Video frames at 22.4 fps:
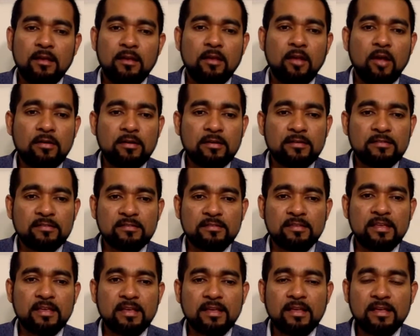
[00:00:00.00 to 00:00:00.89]
not a
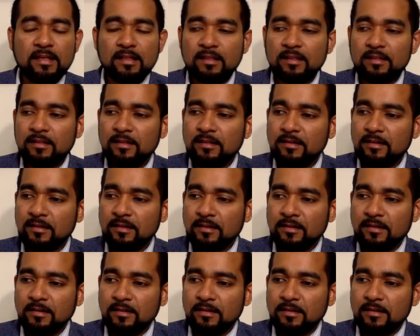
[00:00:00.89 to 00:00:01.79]
single
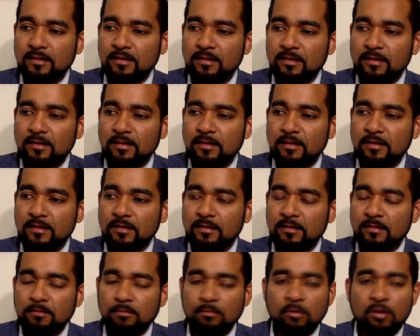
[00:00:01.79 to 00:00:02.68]

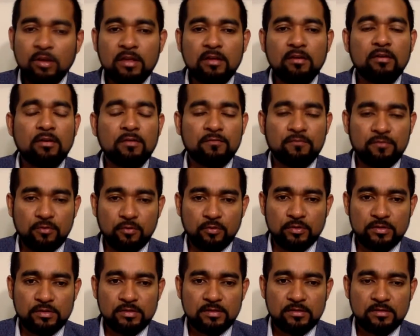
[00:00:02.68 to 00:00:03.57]
molecule of
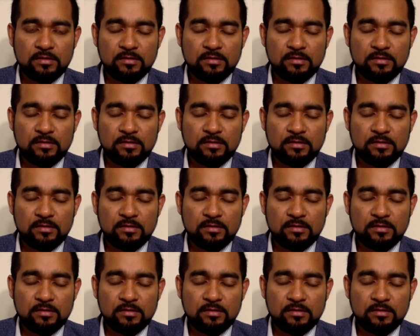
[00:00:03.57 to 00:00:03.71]
food.